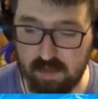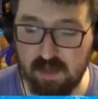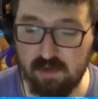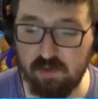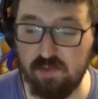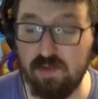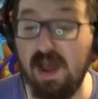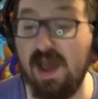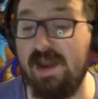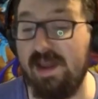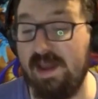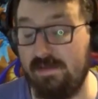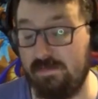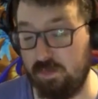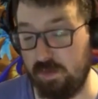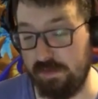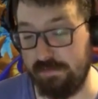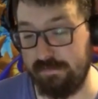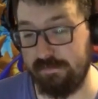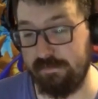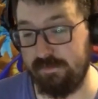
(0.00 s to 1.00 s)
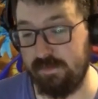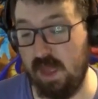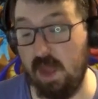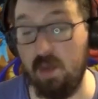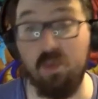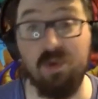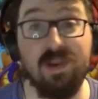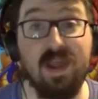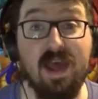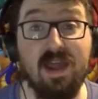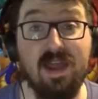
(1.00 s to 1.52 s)
I do not have one. I
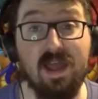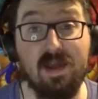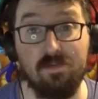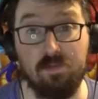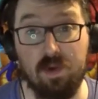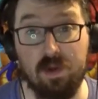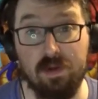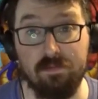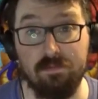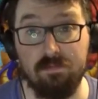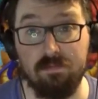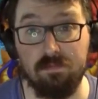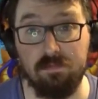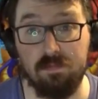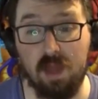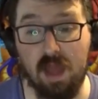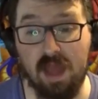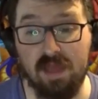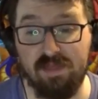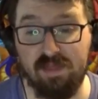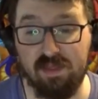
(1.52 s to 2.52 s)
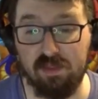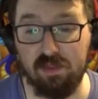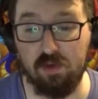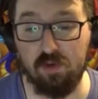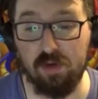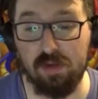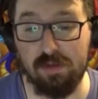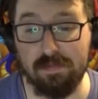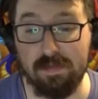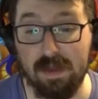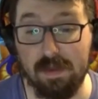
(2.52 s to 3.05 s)
will not have one. I think they're
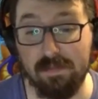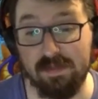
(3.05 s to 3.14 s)
creepy.